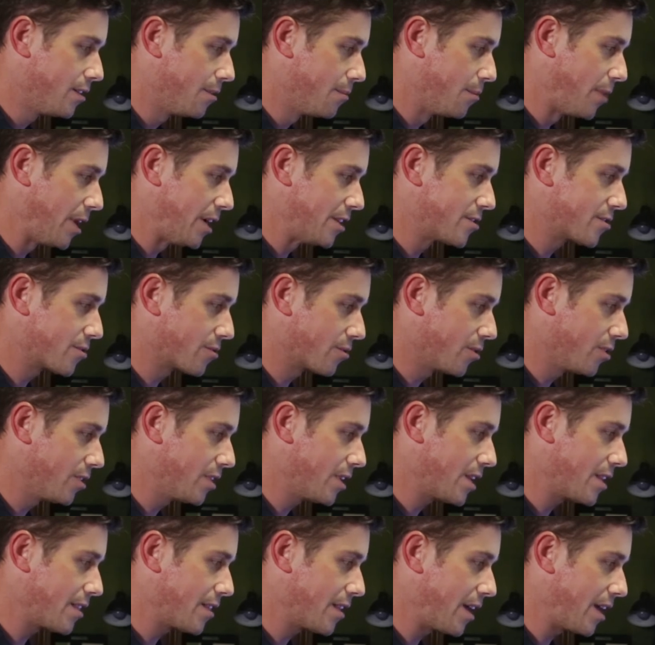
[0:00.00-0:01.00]
by
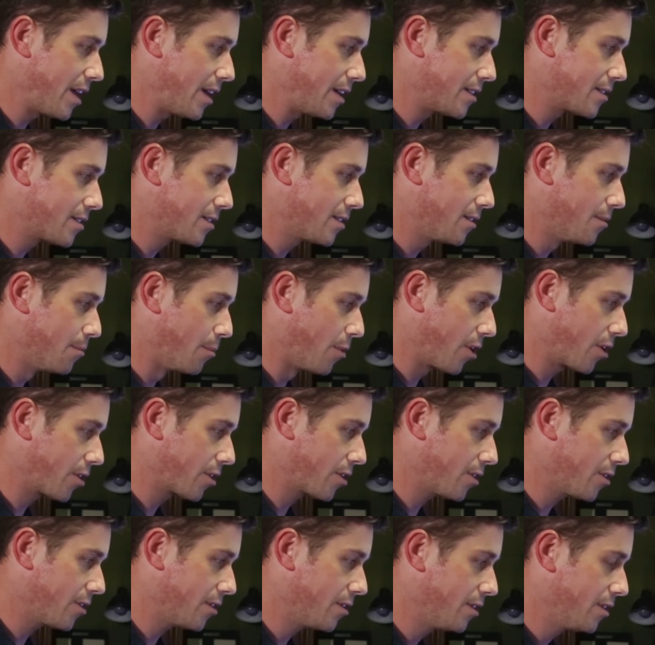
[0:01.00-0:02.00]
scrolling that
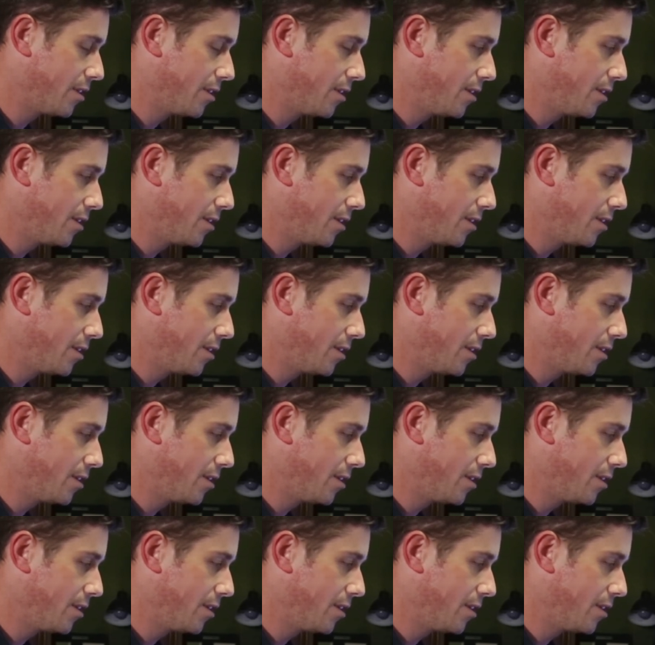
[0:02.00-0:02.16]
marker.